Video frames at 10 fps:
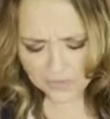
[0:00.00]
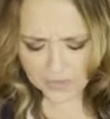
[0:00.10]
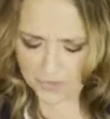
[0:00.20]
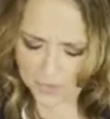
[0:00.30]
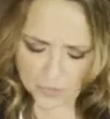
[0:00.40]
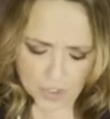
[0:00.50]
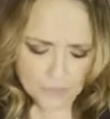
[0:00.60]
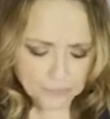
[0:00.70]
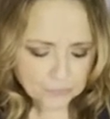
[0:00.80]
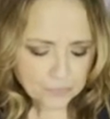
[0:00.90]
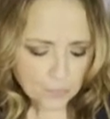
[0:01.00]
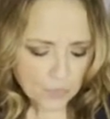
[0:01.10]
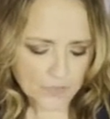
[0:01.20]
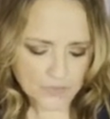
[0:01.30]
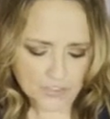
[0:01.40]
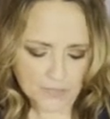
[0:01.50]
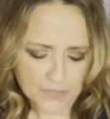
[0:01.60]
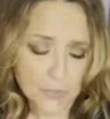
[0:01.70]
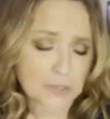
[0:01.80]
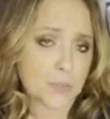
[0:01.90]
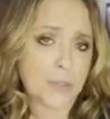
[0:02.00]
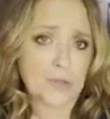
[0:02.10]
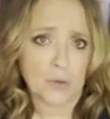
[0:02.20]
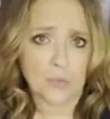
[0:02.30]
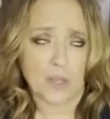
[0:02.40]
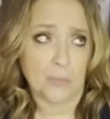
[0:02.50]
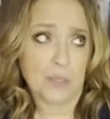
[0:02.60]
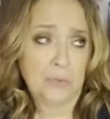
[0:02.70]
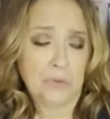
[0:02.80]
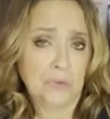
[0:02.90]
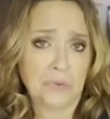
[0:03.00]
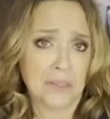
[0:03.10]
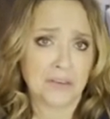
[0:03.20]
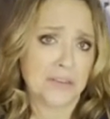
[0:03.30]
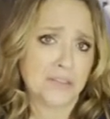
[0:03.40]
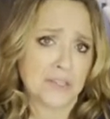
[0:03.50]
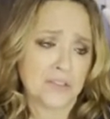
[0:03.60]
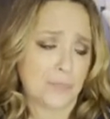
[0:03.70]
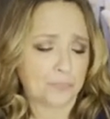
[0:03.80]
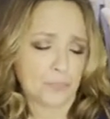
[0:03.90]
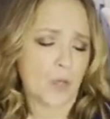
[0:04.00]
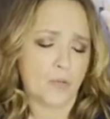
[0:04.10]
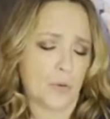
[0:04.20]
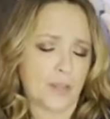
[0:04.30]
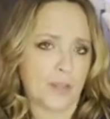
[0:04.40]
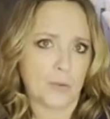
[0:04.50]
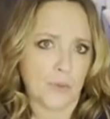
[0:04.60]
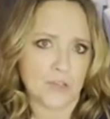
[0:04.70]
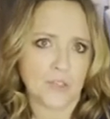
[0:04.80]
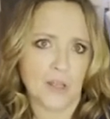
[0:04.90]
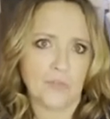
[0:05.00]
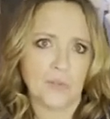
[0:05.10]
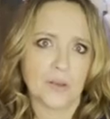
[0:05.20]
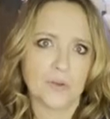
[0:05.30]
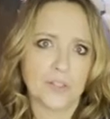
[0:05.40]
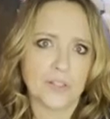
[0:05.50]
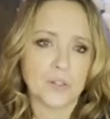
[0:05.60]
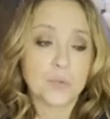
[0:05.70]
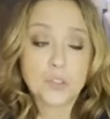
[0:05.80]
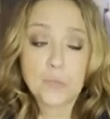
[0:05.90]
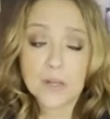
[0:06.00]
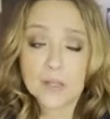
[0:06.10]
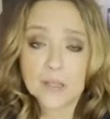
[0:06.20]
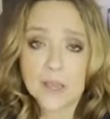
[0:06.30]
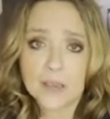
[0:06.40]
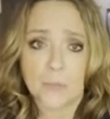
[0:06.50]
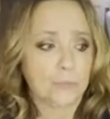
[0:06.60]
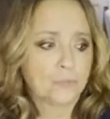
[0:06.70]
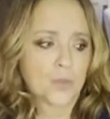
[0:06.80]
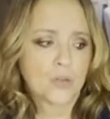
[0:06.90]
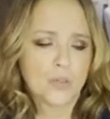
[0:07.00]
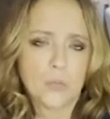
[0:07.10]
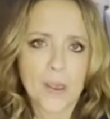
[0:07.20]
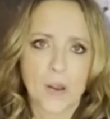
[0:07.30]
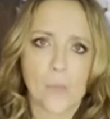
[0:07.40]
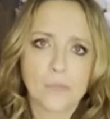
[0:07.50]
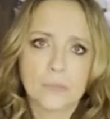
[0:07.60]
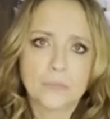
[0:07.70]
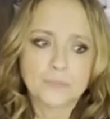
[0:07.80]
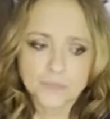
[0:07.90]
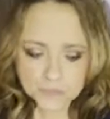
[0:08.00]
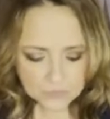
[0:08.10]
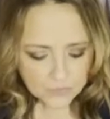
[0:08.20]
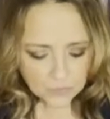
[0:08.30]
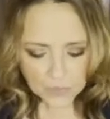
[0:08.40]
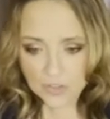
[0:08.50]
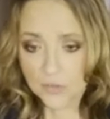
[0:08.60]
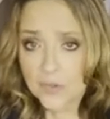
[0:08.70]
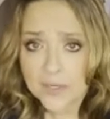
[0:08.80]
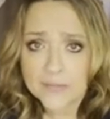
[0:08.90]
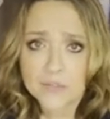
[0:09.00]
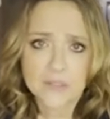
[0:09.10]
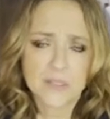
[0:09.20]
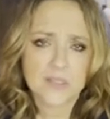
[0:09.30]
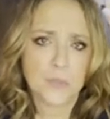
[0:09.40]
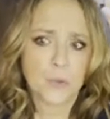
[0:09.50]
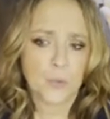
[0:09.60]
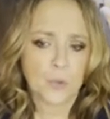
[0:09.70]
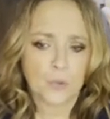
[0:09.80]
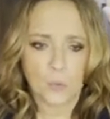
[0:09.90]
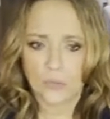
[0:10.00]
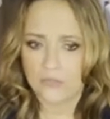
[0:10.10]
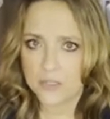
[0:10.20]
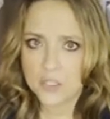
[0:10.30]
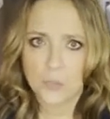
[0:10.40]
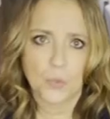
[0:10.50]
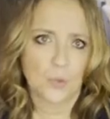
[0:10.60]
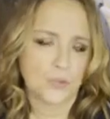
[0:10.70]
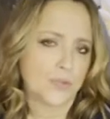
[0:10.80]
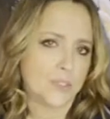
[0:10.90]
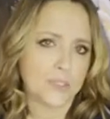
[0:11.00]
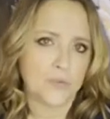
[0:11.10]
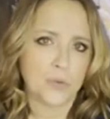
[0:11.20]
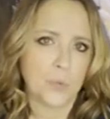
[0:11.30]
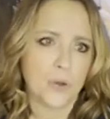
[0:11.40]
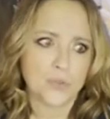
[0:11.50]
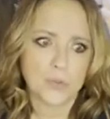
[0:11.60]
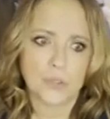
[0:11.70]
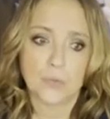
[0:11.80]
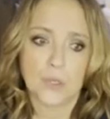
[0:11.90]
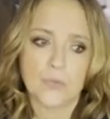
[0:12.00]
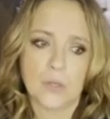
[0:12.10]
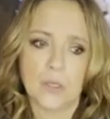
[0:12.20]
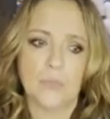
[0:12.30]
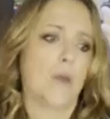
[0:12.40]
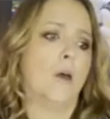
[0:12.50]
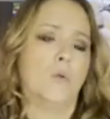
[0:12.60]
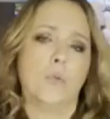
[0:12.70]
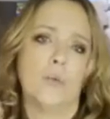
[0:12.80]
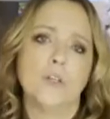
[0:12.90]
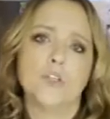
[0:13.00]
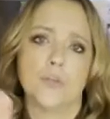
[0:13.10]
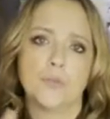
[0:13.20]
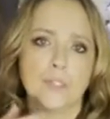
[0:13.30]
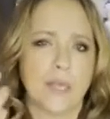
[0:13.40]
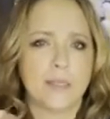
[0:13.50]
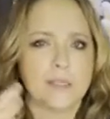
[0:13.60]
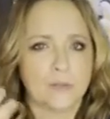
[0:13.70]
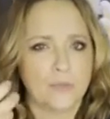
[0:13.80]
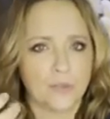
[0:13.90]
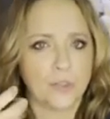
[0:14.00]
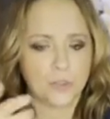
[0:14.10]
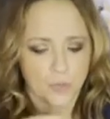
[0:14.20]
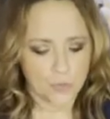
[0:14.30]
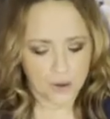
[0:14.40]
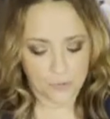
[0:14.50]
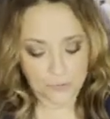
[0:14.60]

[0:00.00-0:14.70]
I told you, if there's something in a recipe you don't like, maybe you don't like onions. Although I can't imagine life without onions. But you may not like them. Leave them out. You can add the sesame oil or the vegetable oil to this if you want to. And it'll give it a richer taste and feel in your mouth.